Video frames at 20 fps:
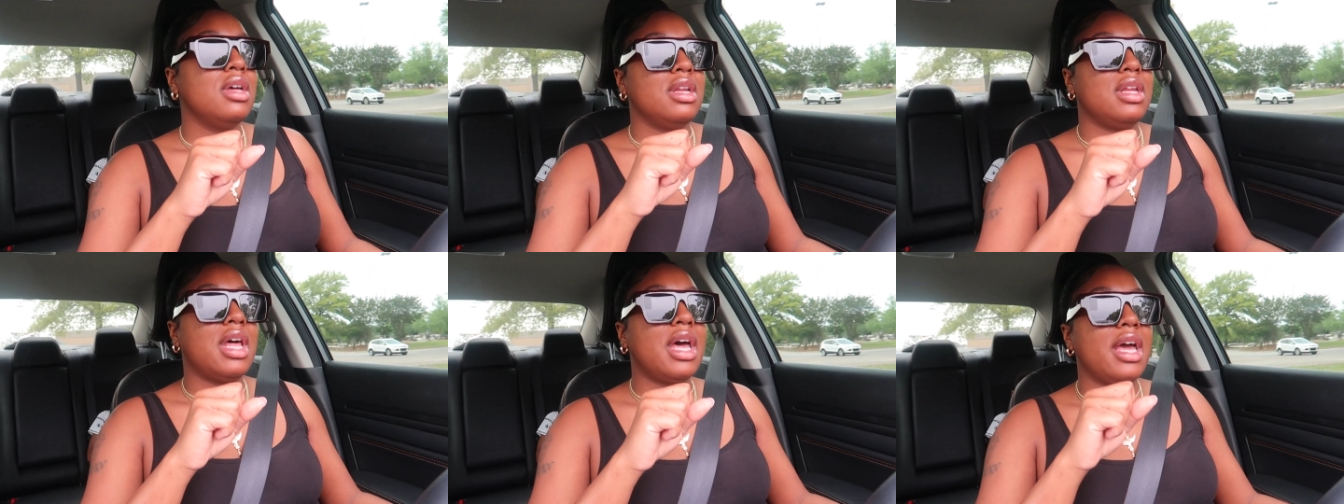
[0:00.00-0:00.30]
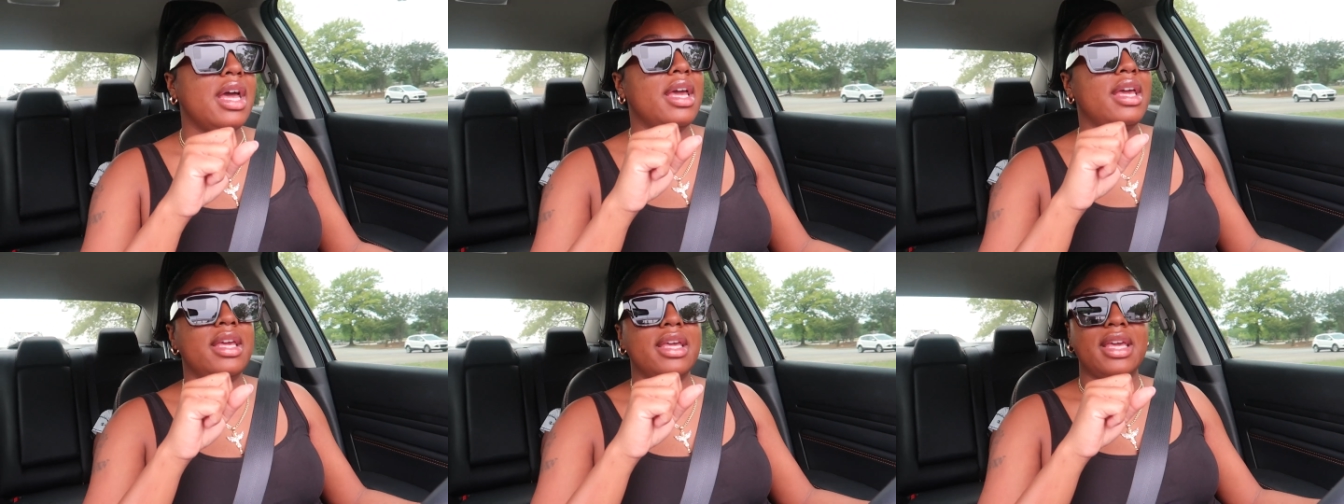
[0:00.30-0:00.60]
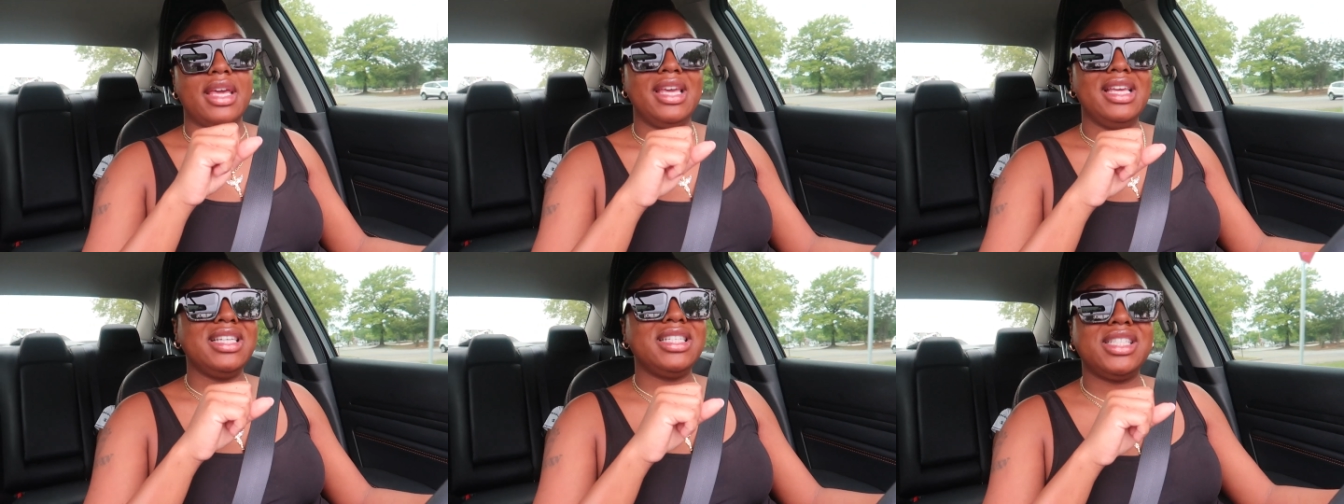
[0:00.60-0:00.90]
Like
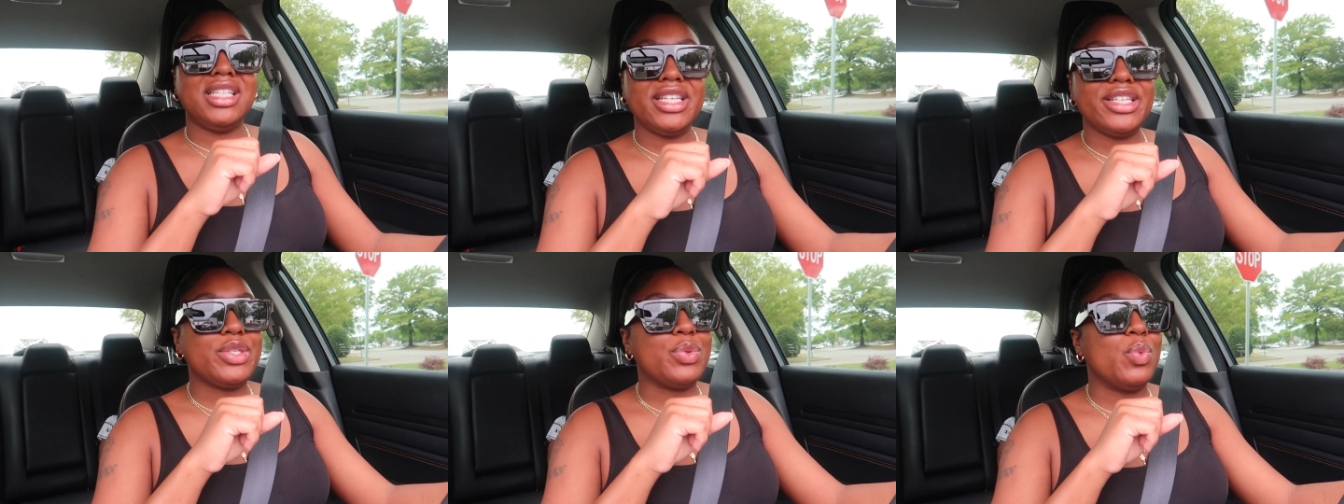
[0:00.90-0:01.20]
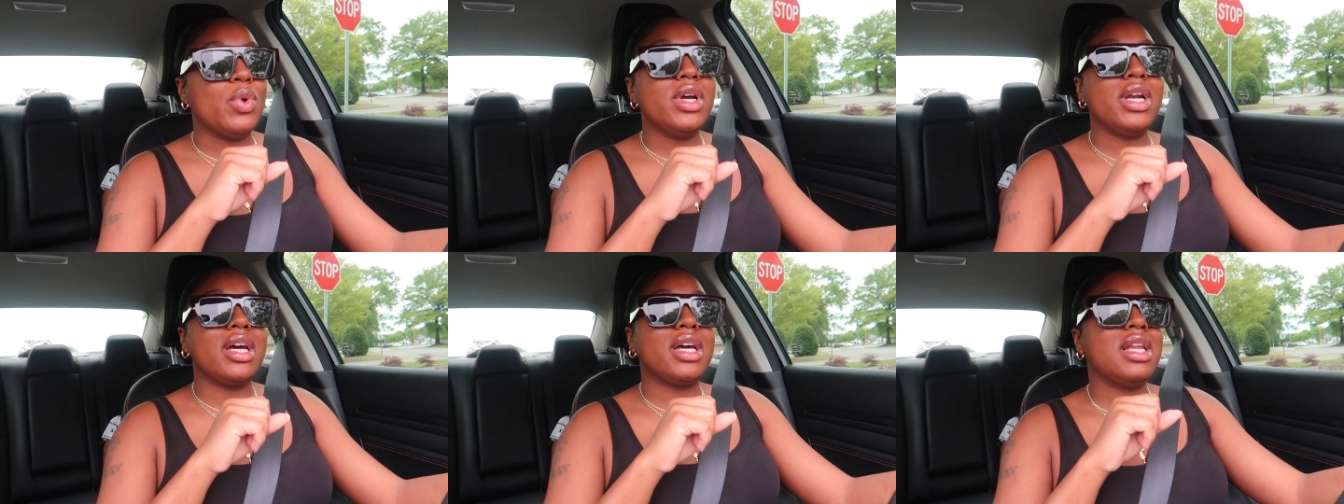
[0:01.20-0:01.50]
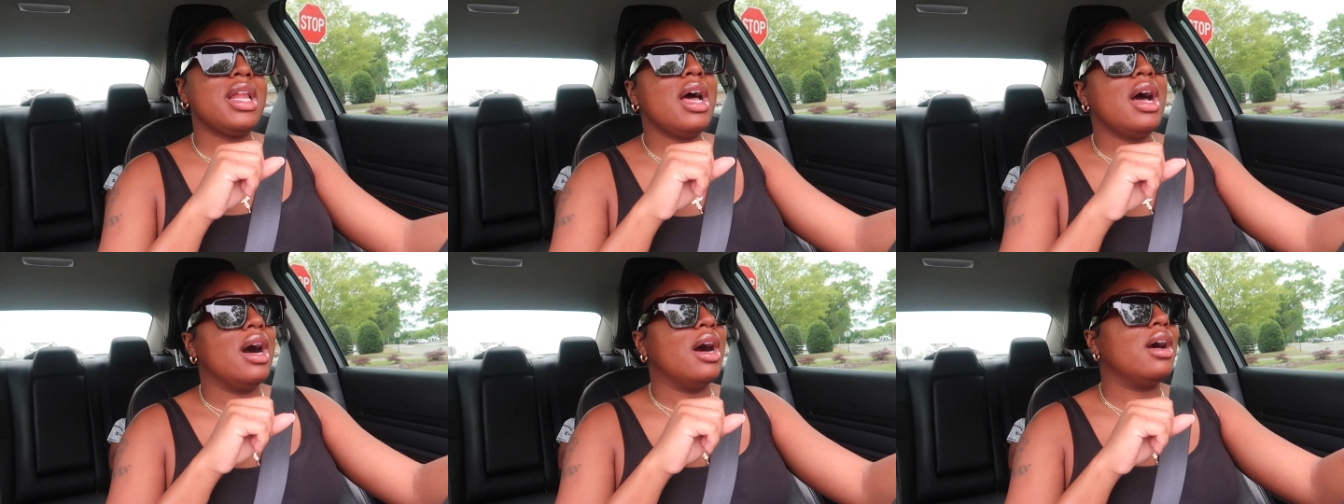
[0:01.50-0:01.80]
it's just one
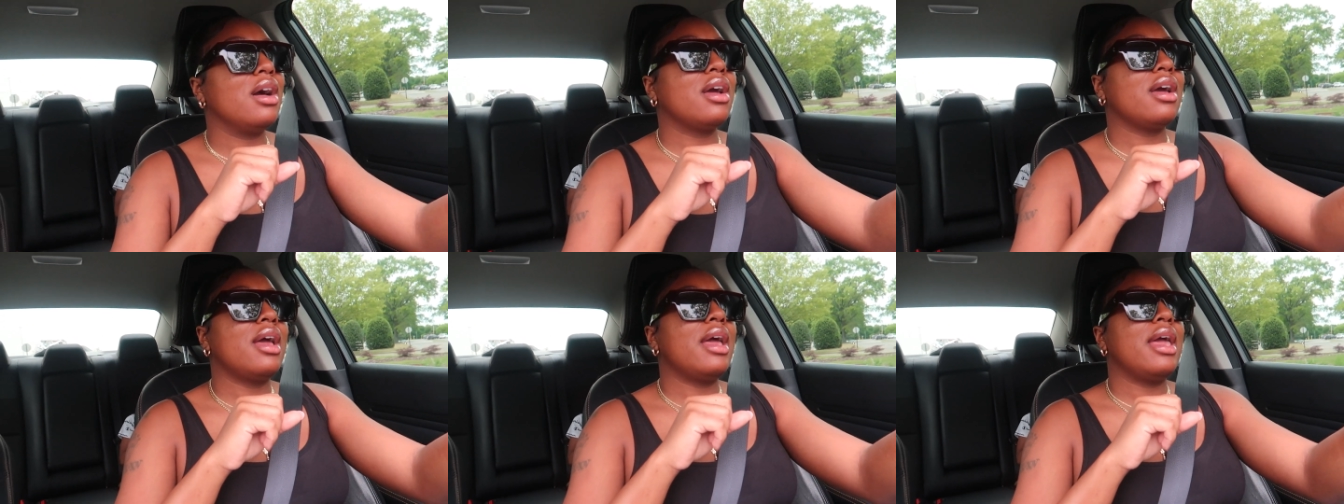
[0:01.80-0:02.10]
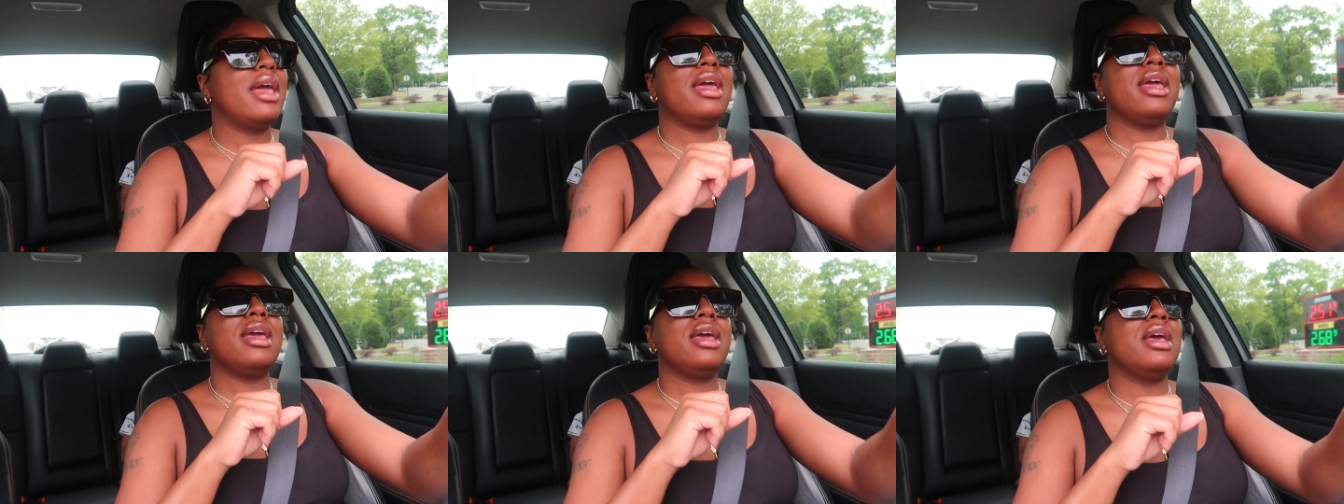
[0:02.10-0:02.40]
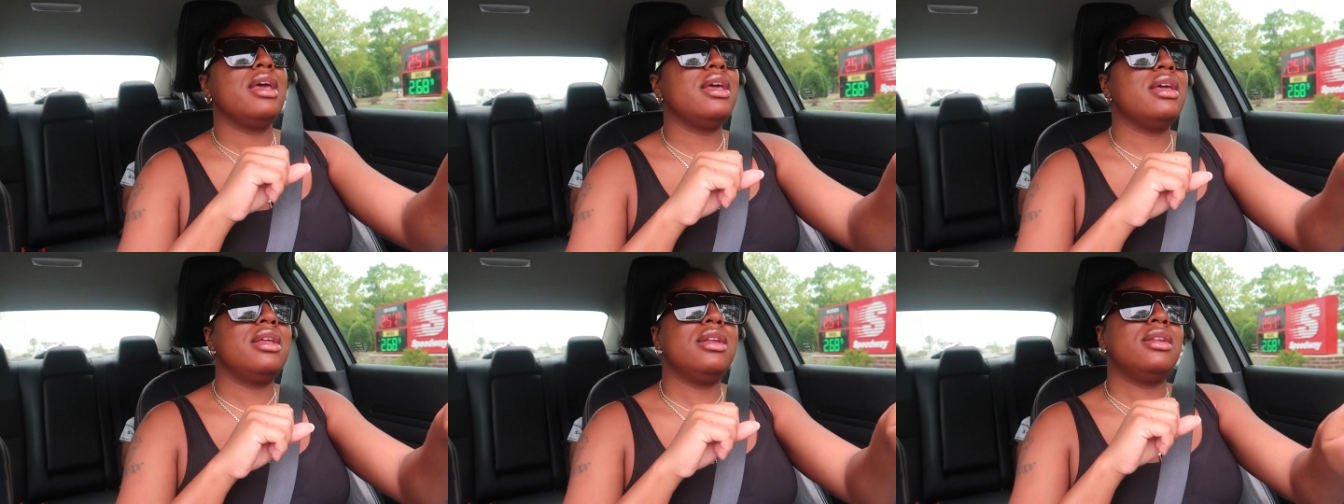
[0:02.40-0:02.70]
o'clock
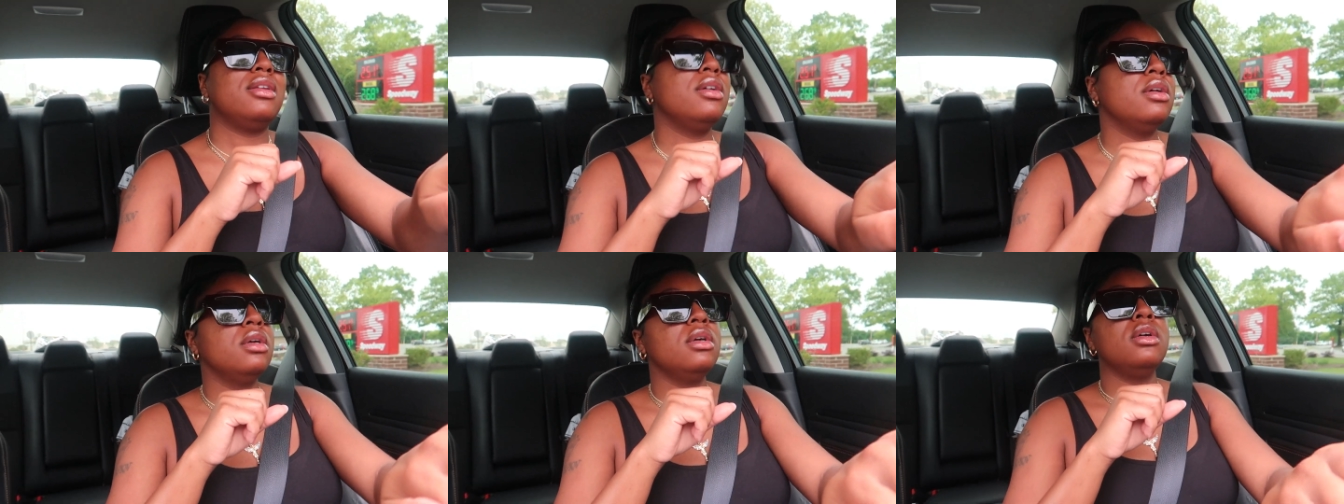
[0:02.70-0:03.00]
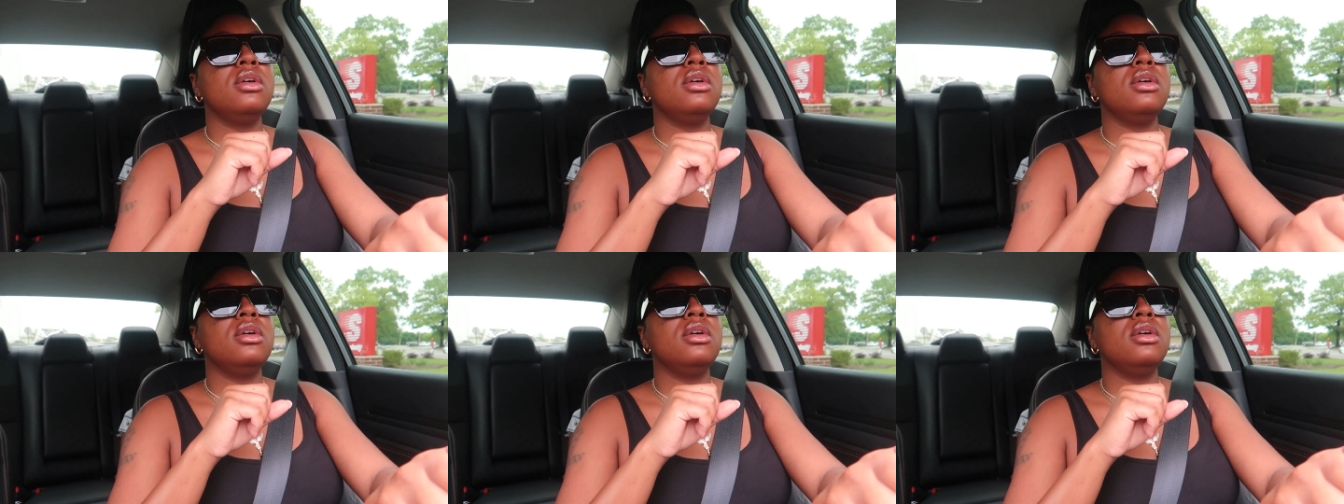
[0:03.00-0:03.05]
and